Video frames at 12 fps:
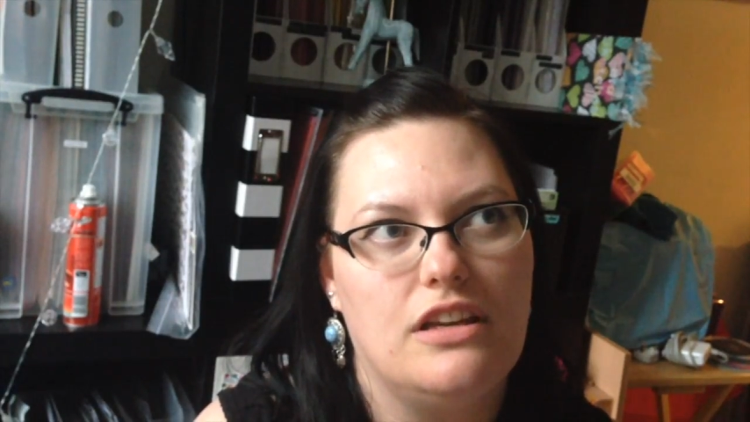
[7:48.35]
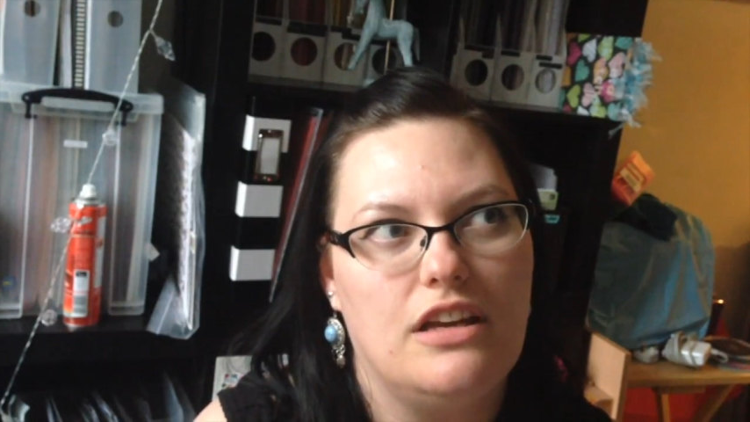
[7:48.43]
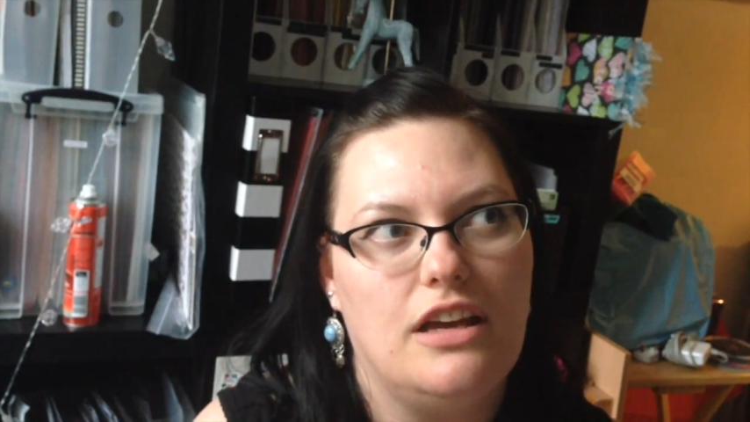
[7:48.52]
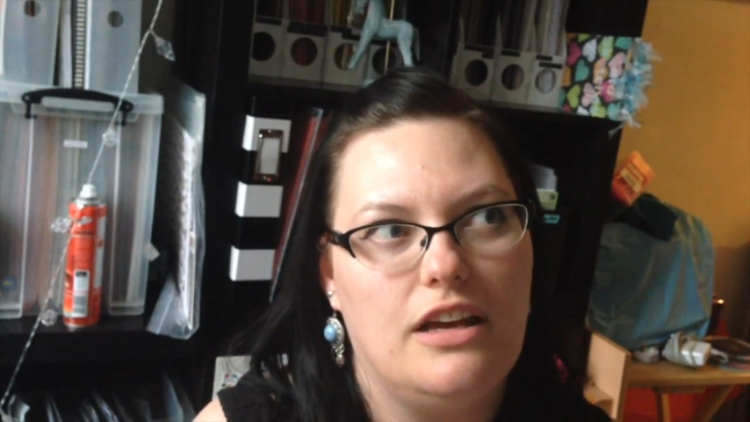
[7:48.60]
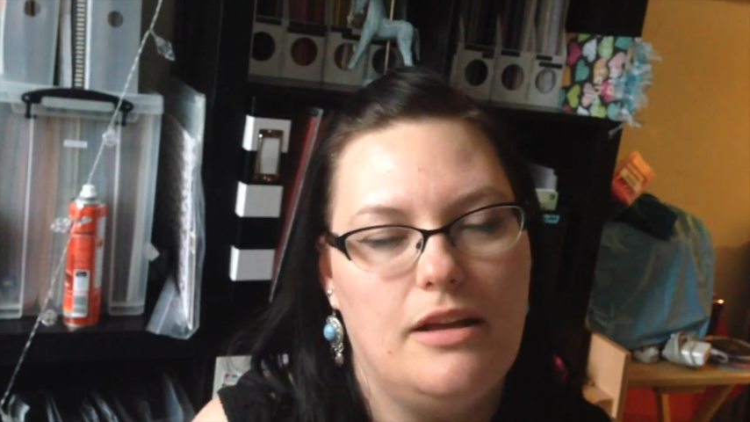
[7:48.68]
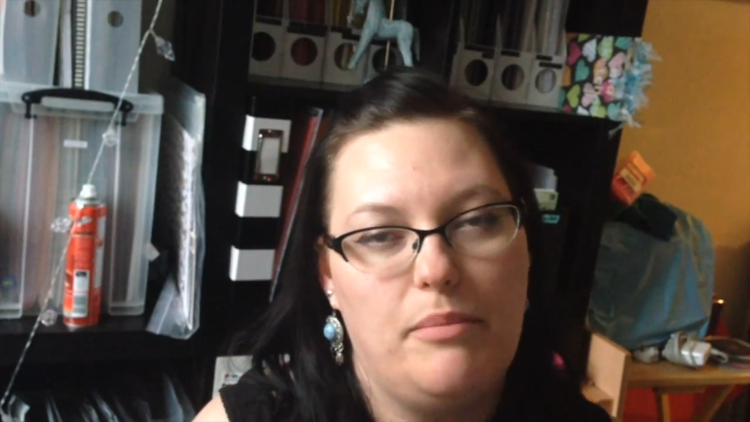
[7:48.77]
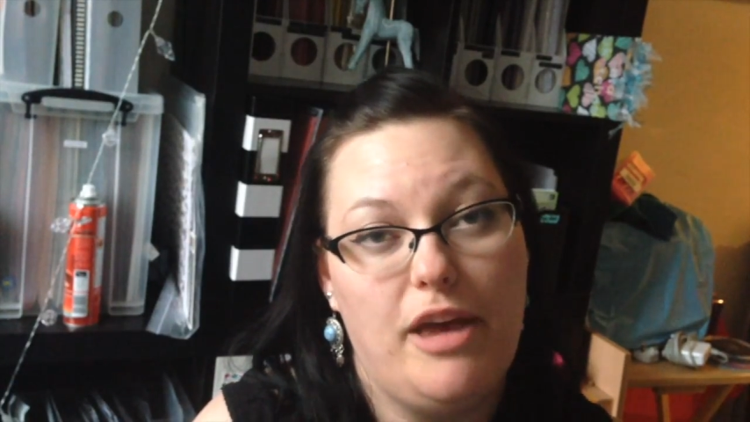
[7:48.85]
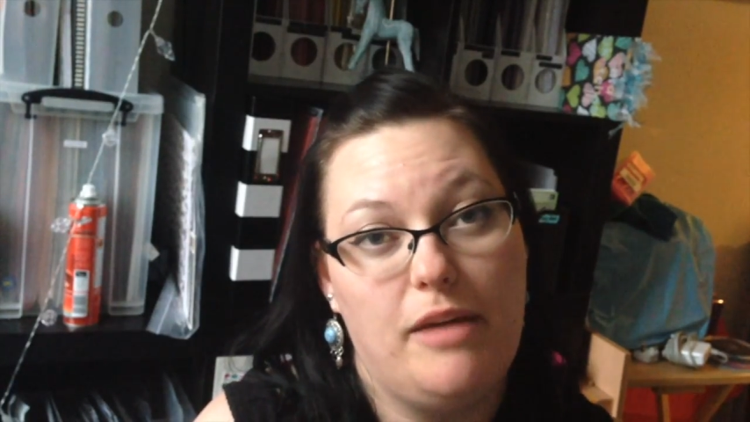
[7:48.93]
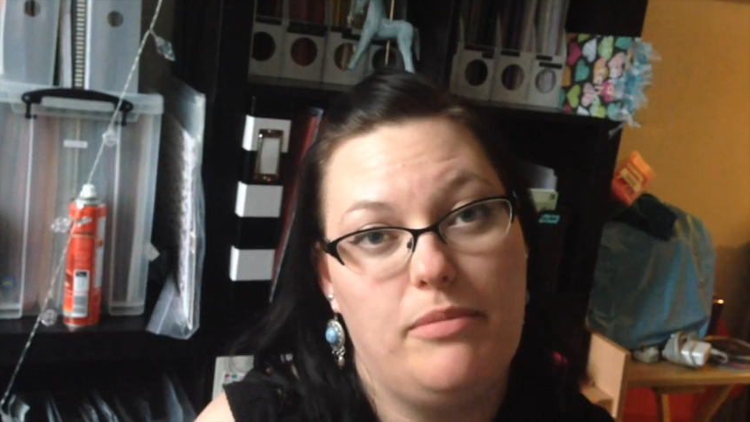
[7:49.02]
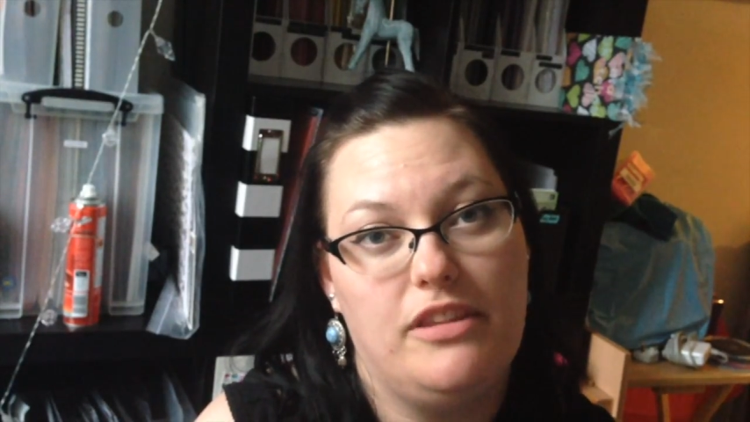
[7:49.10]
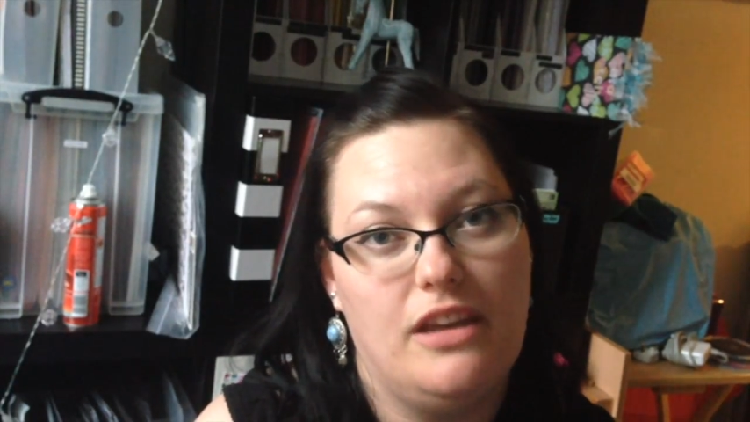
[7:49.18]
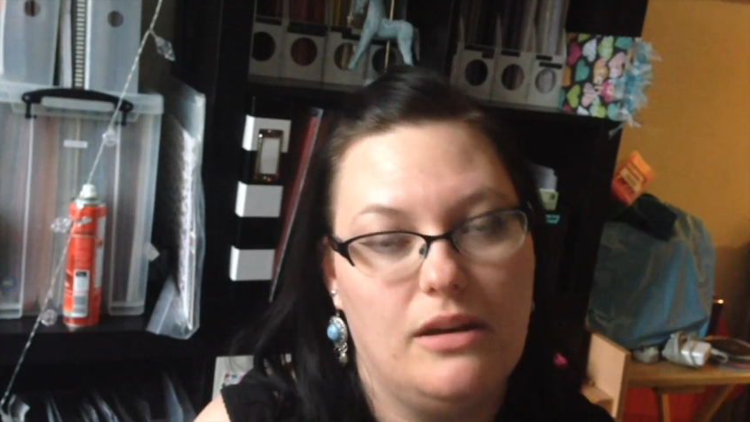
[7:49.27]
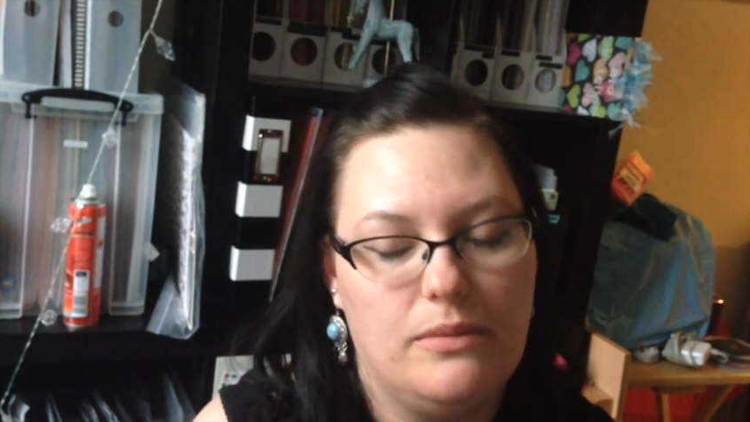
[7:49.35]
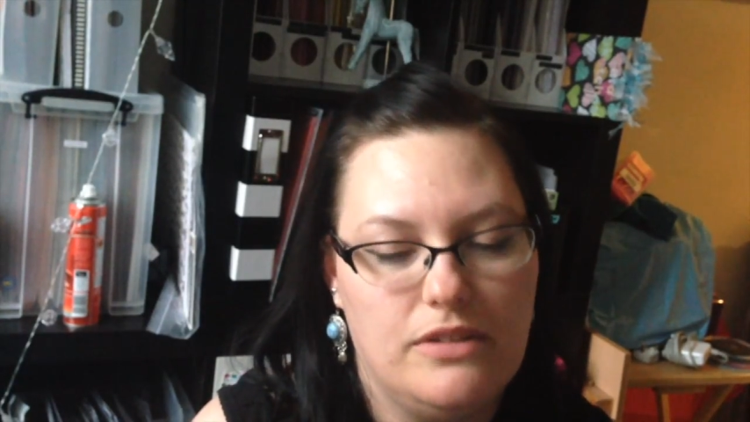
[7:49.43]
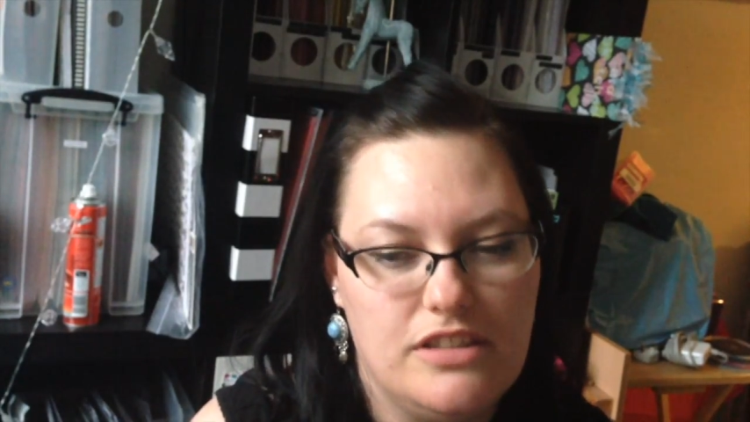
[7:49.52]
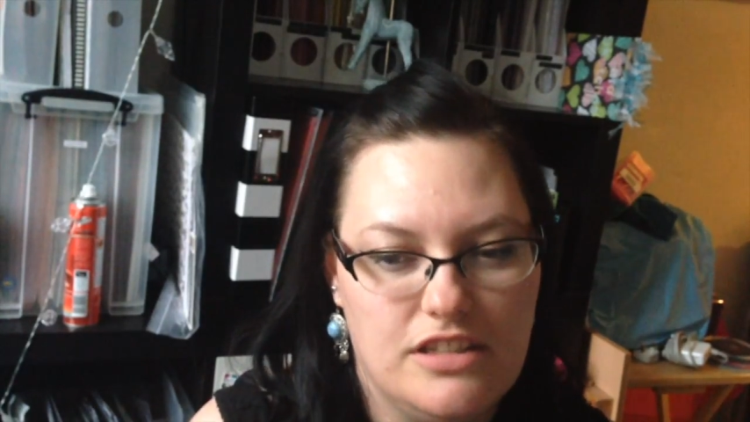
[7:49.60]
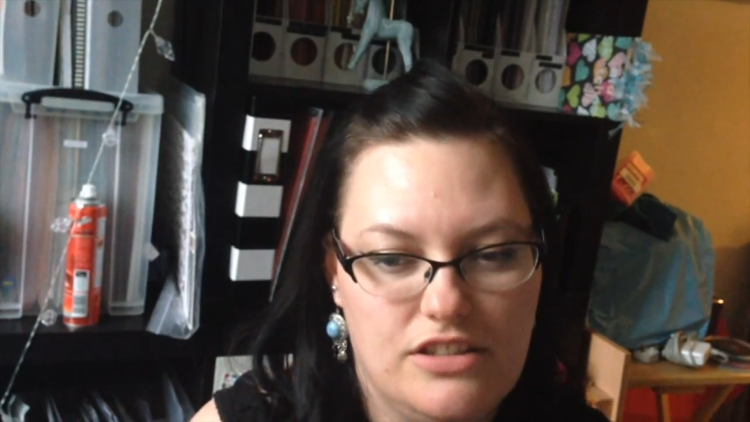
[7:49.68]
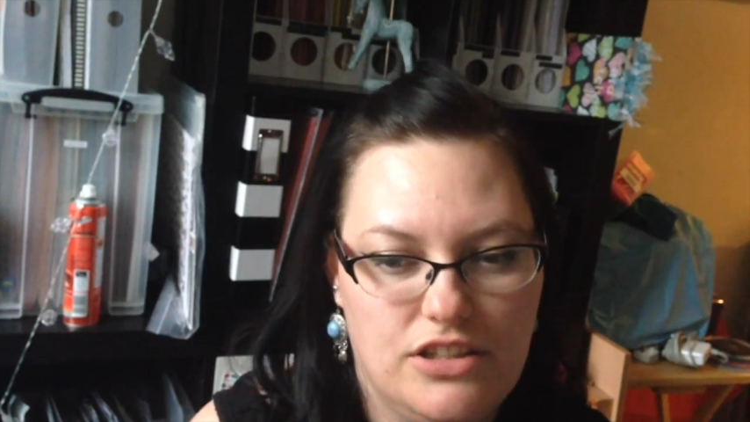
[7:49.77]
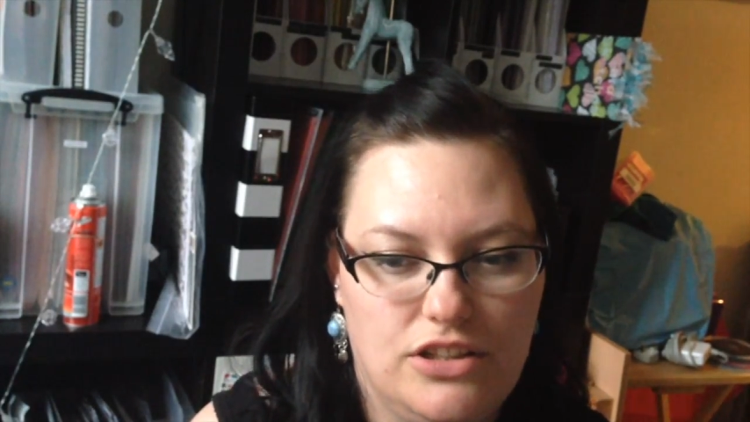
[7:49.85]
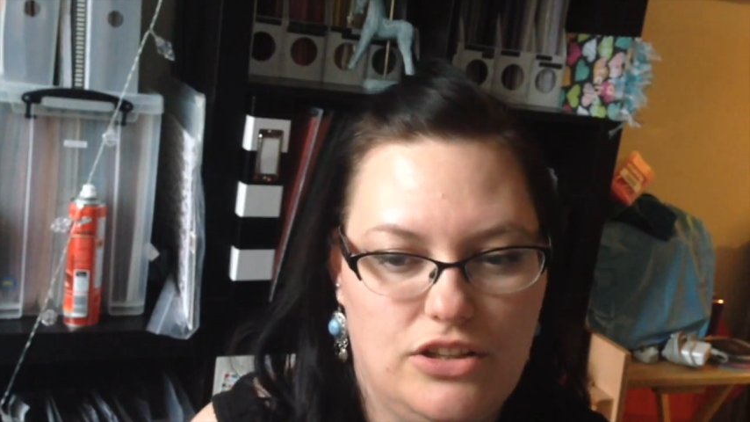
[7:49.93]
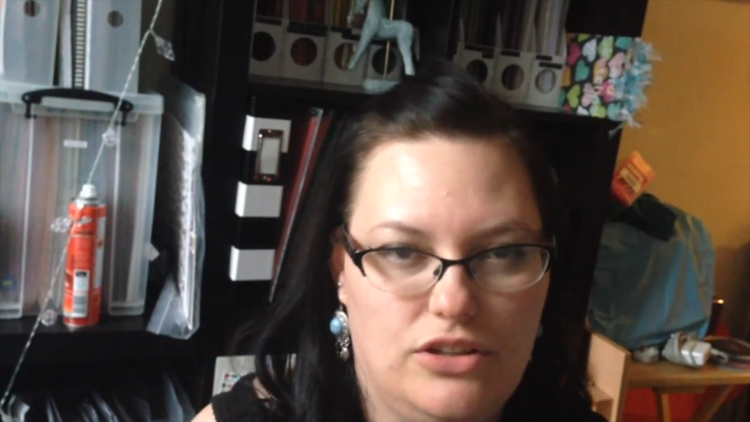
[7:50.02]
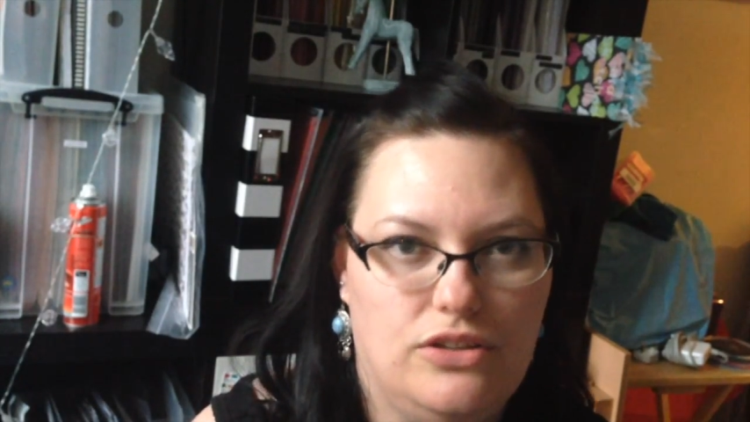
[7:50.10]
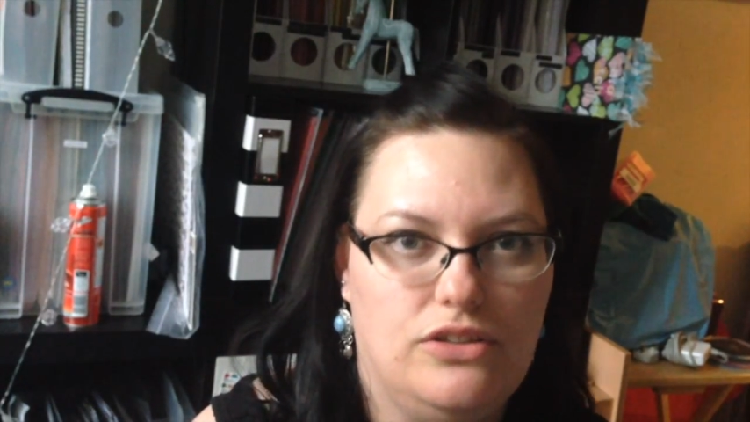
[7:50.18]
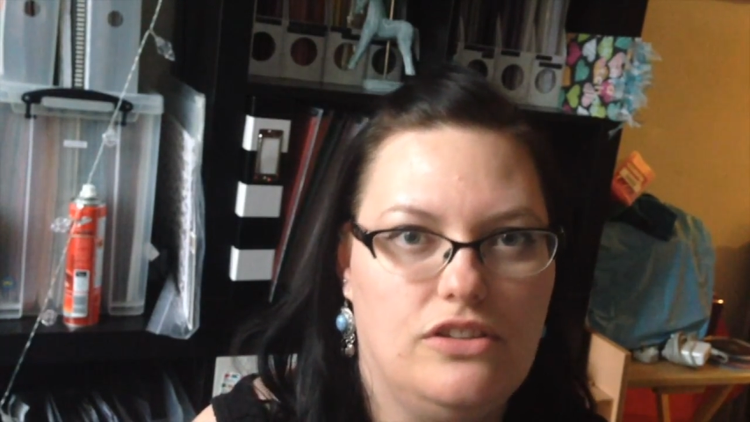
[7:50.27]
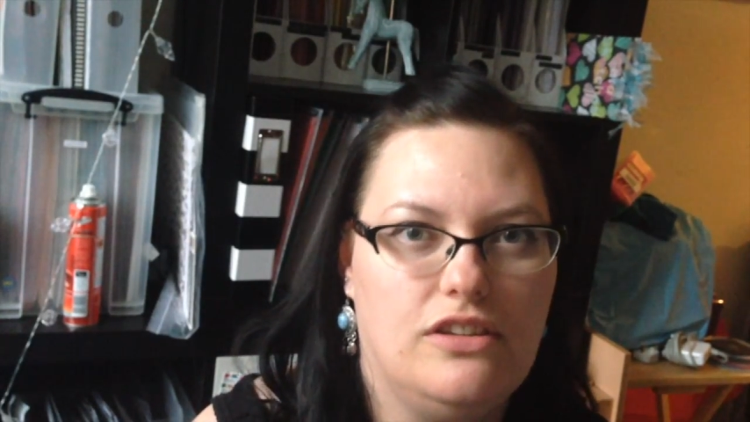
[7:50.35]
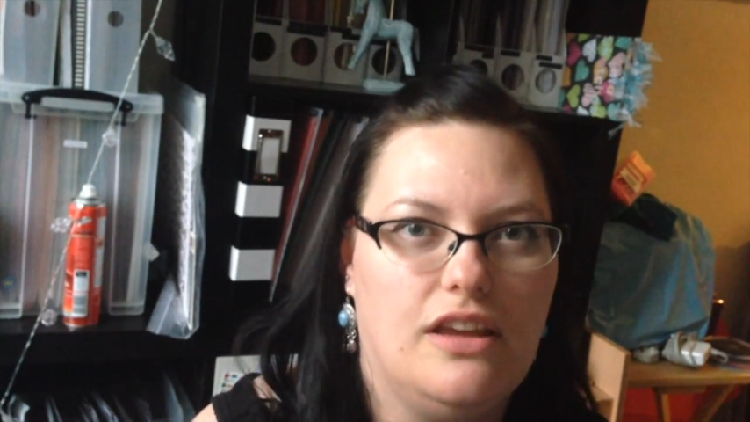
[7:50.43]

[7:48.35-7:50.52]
a paper that I wanted to use.